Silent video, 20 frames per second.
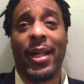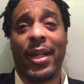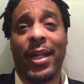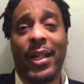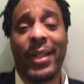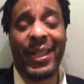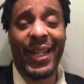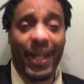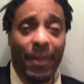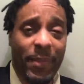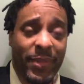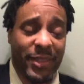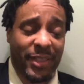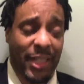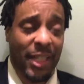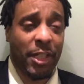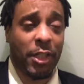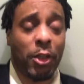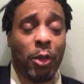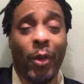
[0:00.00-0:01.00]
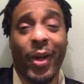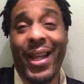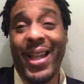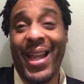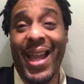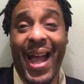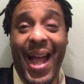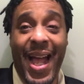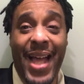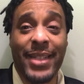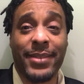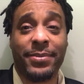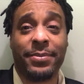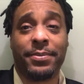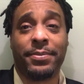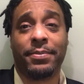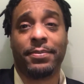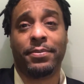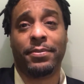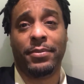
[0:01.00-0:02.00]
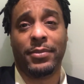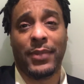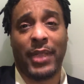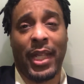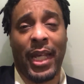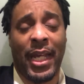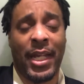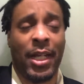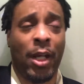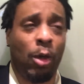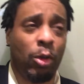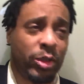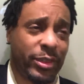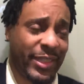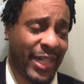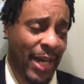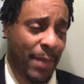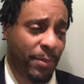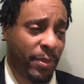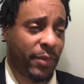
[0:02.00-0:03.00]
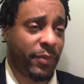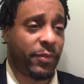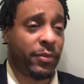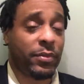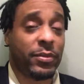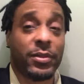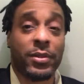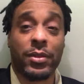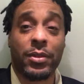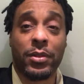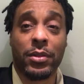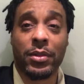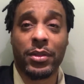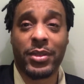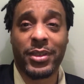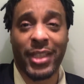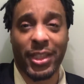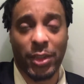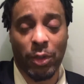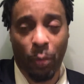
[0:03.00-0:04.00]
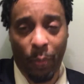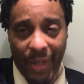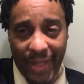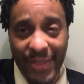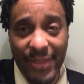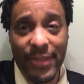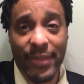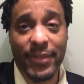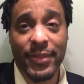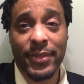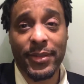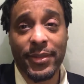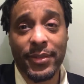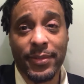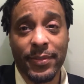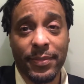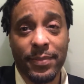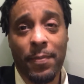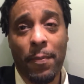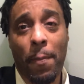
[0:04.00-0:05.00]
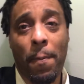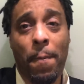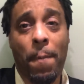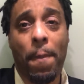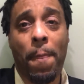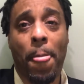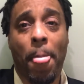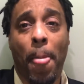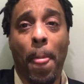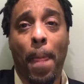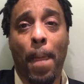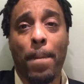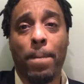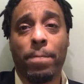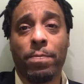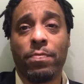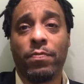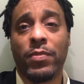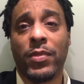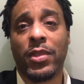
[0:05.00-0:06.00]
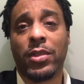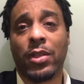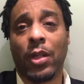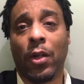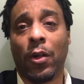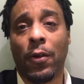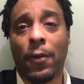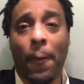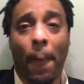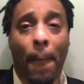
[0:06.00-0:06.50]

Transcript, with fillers: demons can do a lot in those type of situations. So,